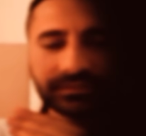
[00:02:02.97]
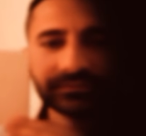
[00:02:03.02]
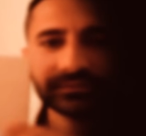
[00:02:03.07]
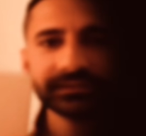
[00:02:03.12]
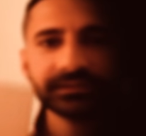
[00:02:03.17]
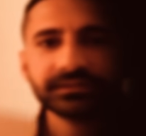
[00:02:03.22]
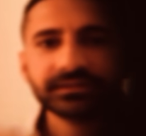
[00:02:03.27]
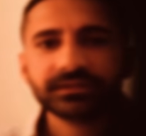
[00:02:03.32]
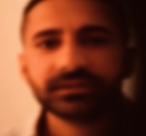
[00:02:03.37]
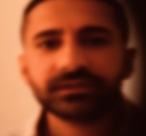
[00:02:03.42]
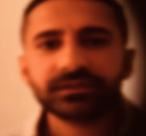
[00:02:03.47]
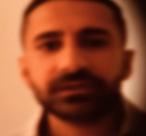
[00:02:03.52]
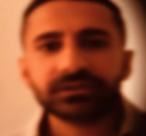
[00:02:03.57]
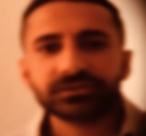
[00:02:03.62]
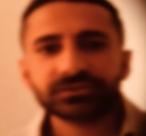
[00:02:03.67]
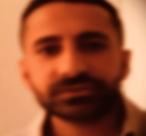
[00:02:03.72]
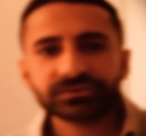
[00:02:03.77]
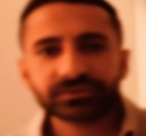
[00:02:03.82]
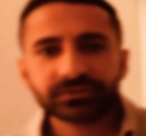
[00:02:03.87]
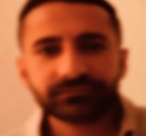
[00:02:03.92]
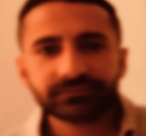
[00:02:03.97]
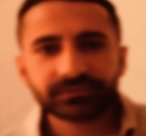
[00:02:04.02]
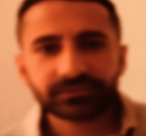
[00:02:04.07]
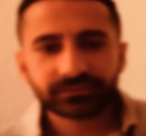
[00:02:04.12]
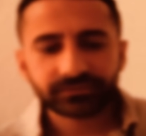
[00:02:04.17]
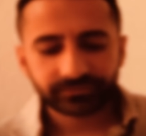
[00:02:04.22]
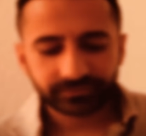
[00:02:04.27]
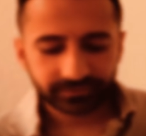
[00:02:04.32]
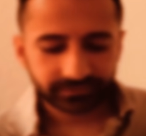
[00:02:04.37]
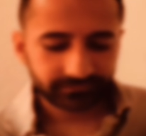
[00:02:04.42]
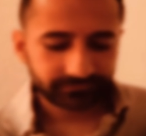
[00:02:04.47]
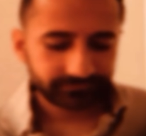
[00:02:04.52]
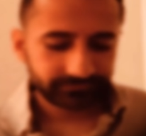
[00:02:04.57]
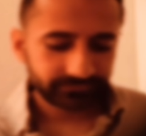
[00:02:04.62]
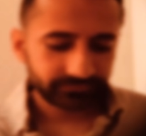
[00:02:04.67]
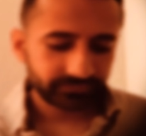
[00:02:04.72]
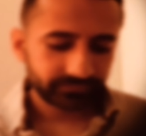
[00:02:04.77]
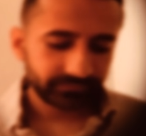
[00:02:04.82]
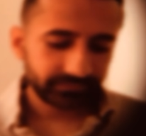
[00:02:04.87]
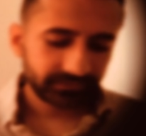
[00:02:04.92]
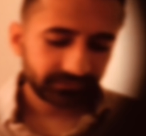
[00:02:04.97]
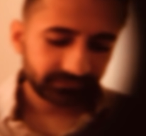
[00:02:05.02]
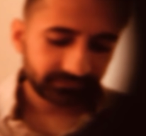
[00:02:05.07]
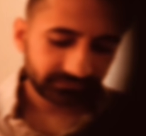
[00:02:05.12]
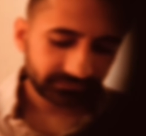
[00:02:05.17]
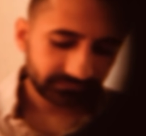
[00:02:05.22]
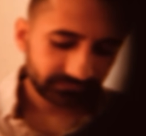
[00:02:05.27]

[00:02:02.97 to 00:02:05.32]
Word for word: Okay, just cover the other eye for me.